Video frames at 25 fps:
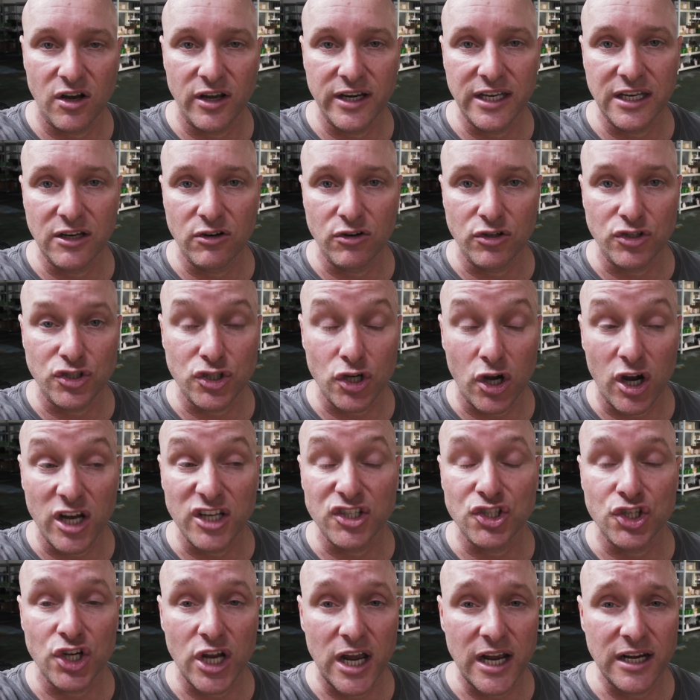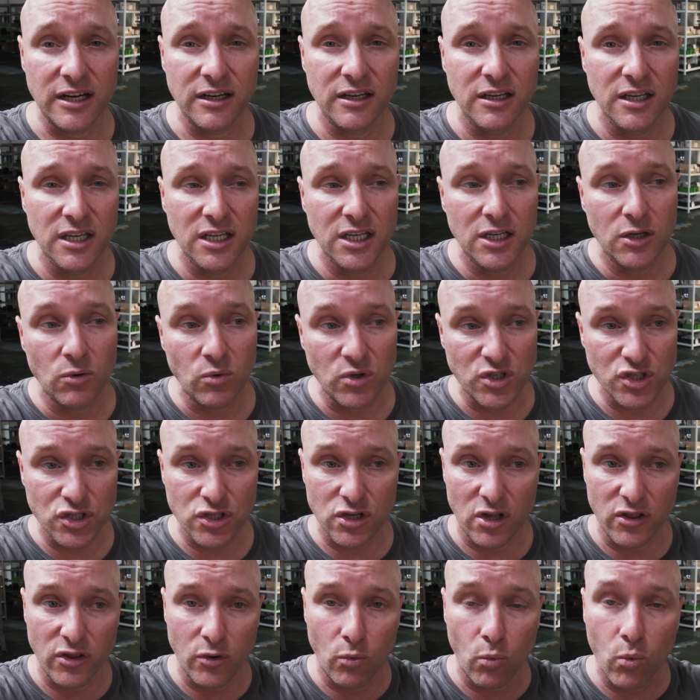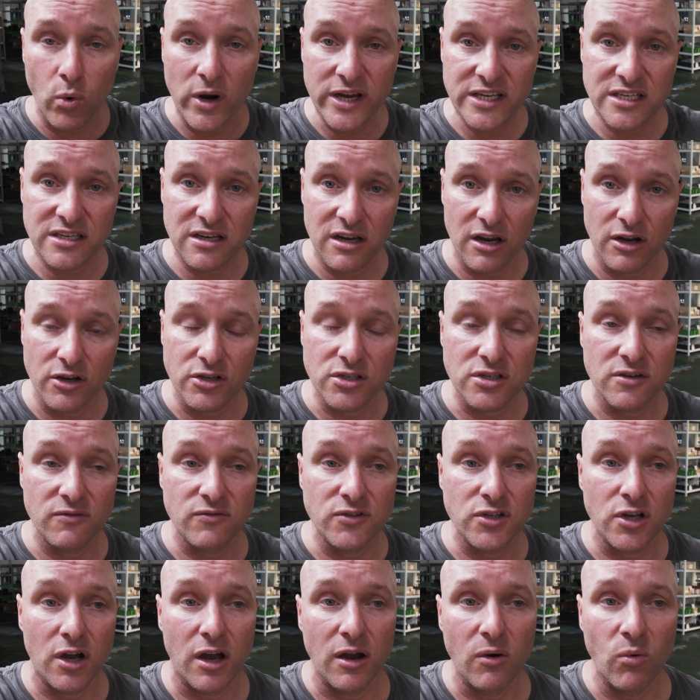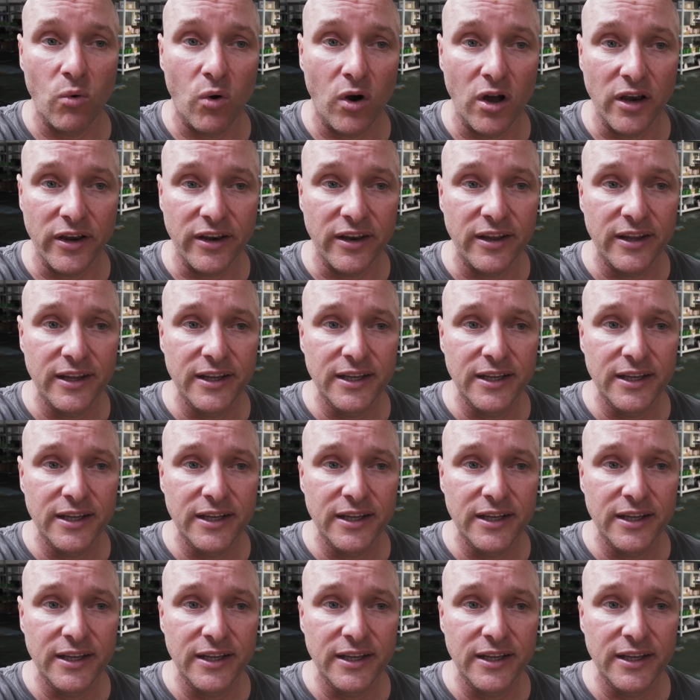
night here in Taichung, which is on the west coast of Taiwan.